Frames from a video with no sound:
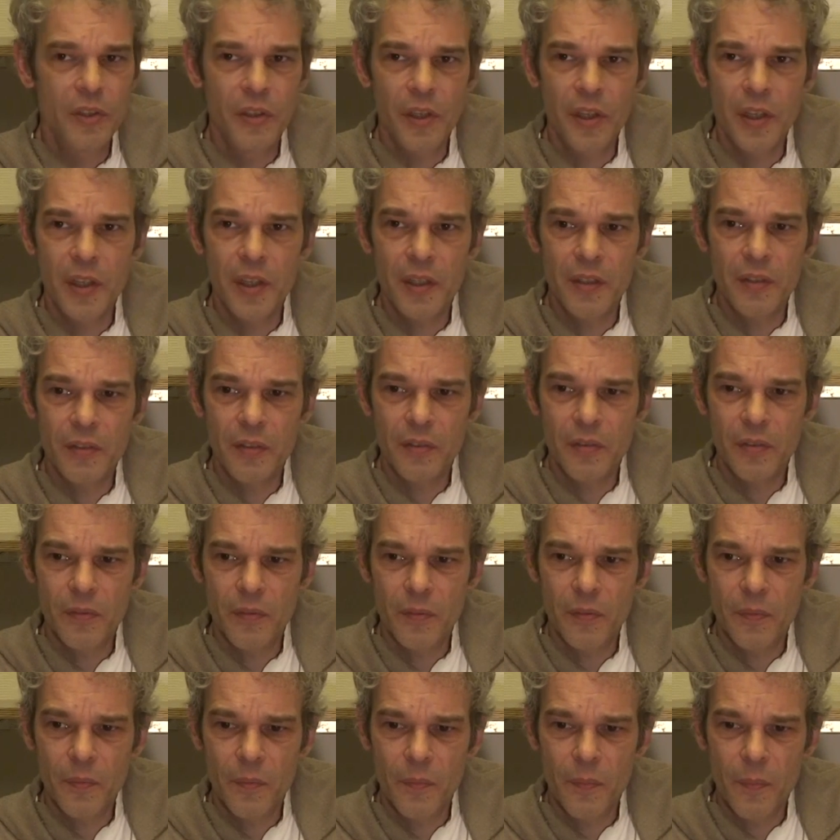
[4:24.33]
And
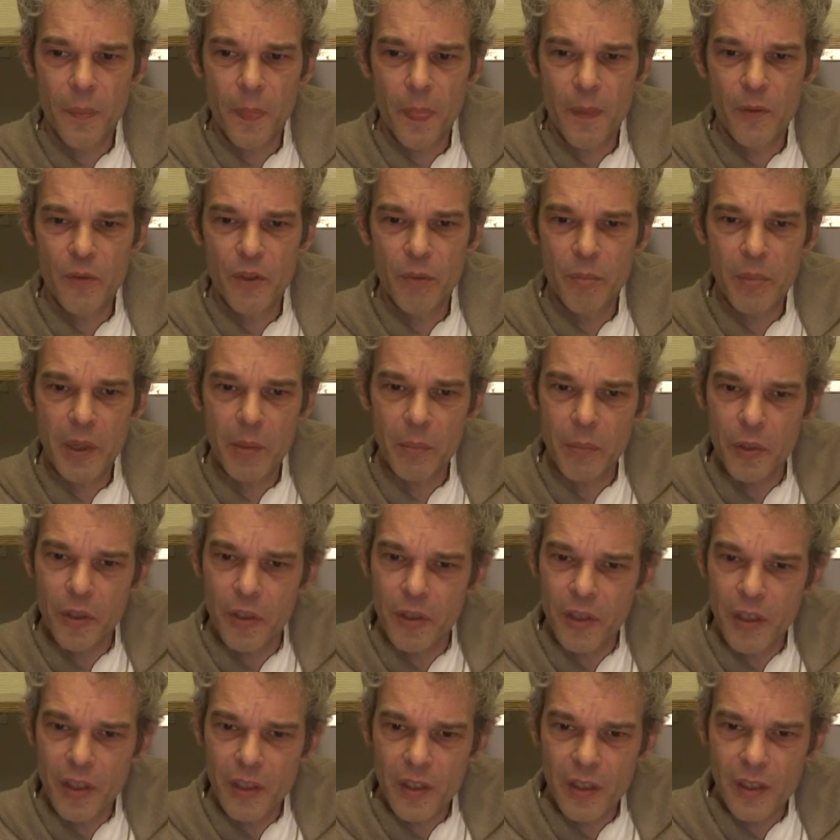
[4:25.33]

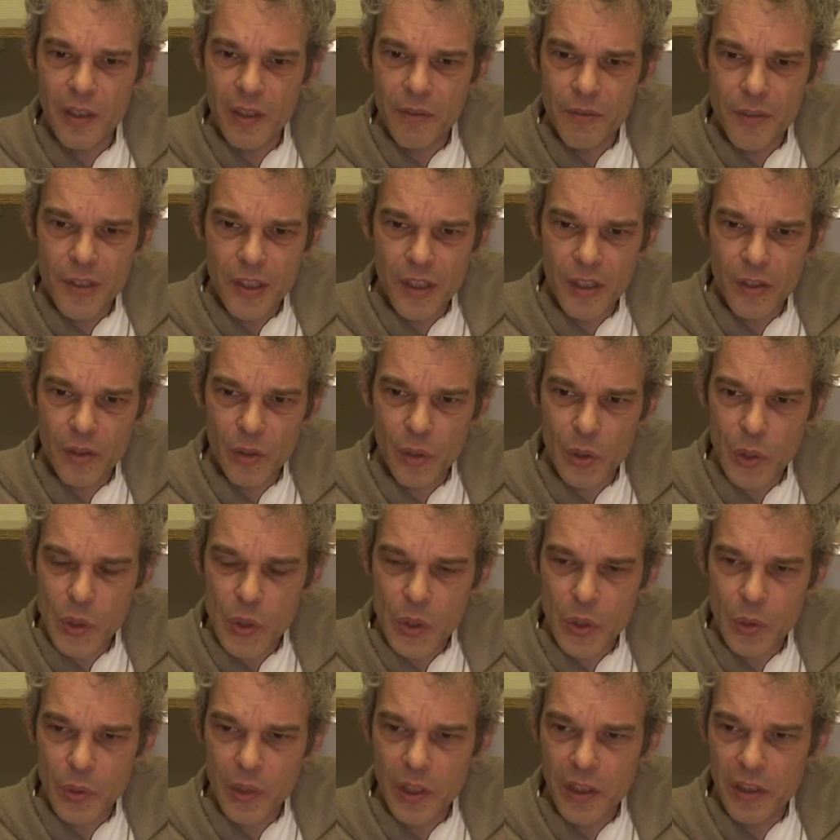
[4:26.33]
remember that I have said
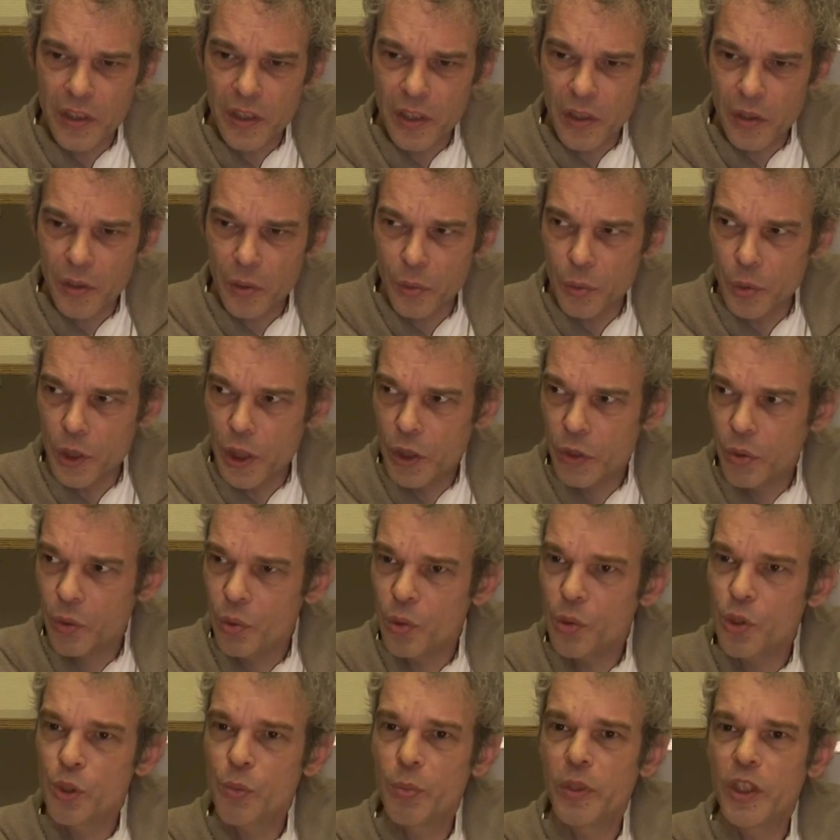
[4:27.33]
also that the only
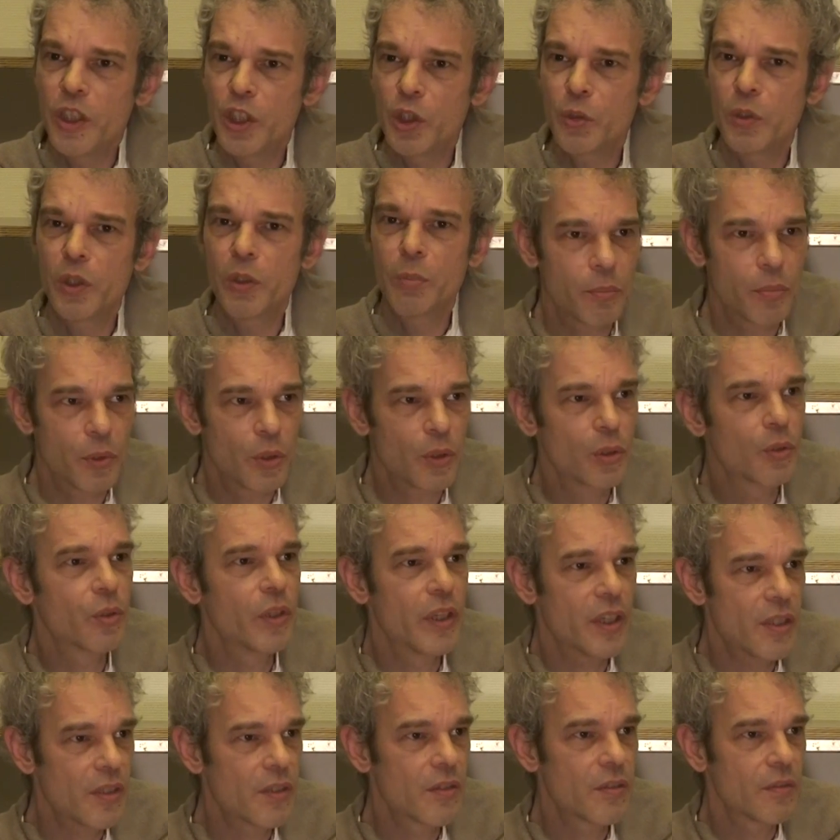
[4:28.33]
true spiritual
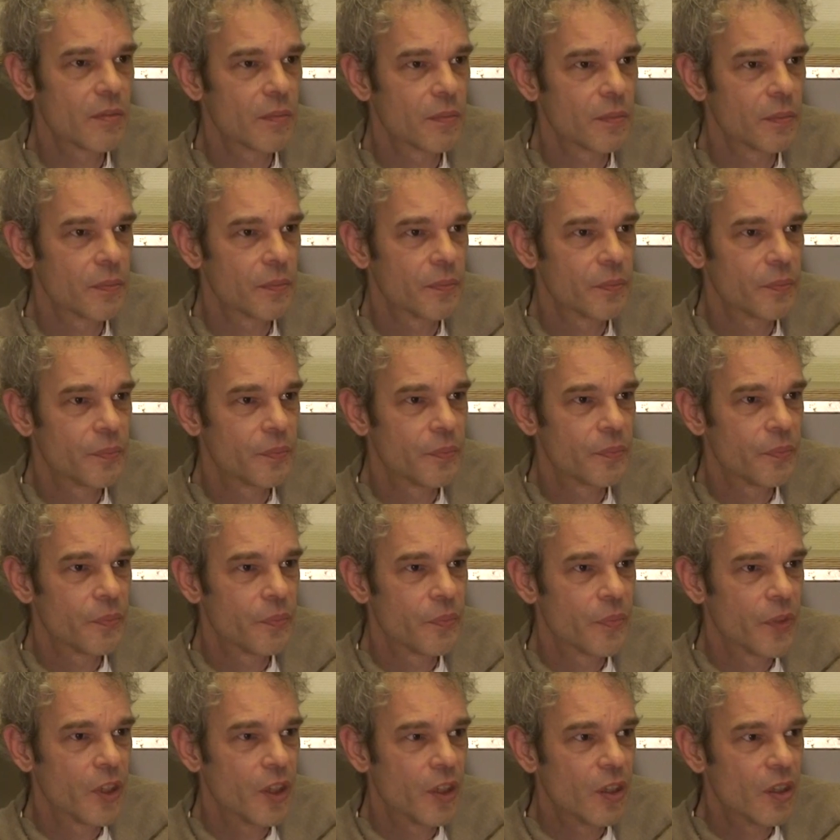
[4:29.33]
progress
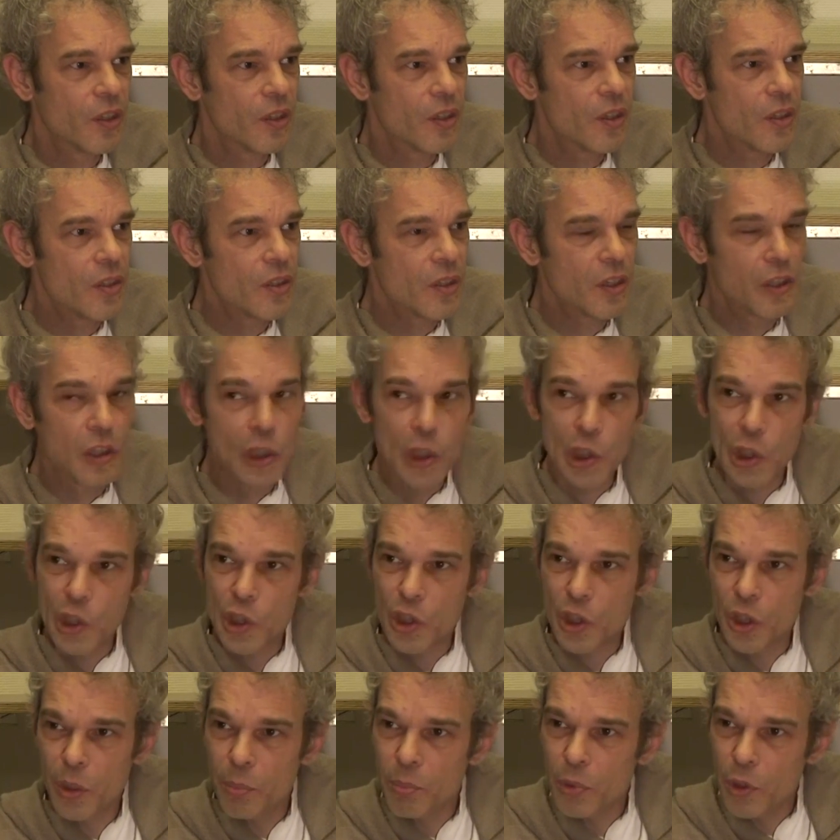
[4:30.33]
is in your
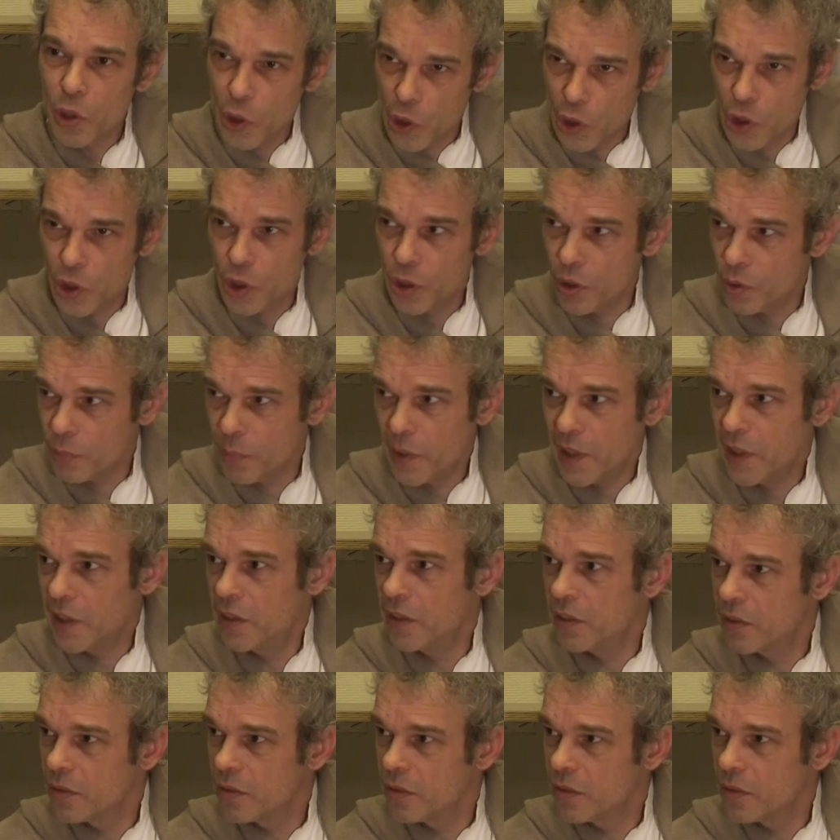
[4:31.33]
subconscious mind.